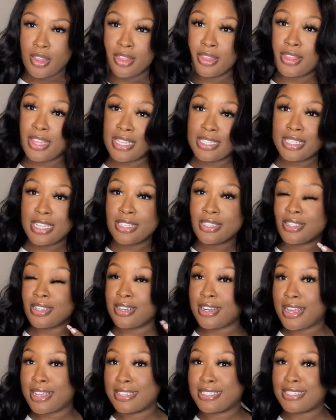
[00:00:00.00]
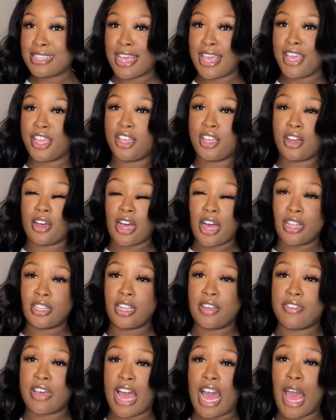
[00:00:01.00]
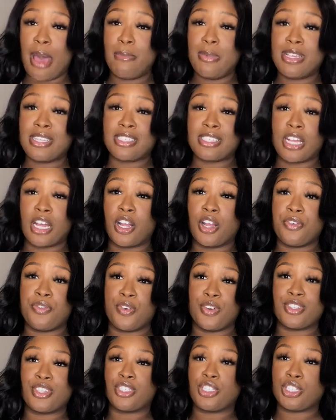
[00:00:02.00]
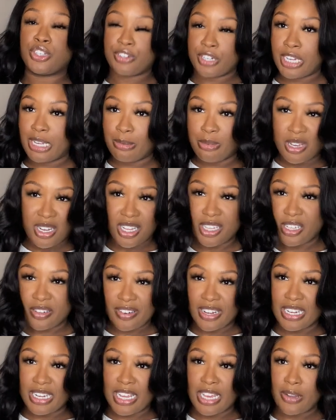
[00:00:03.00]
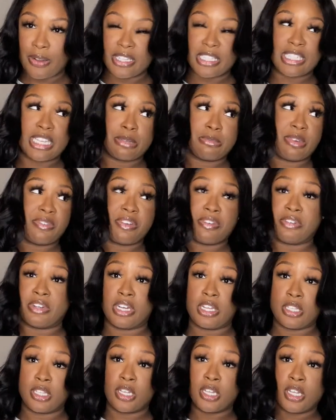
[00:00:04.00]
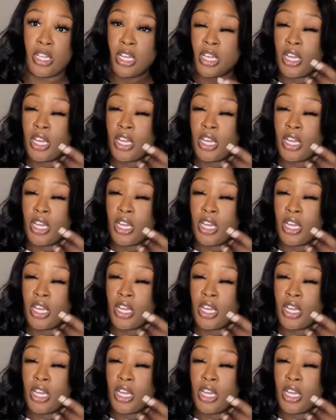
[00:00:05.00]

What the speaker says: This is the next set, and y'all, I love it. I'm a sucker for this cream color right now. It's like my favorite color.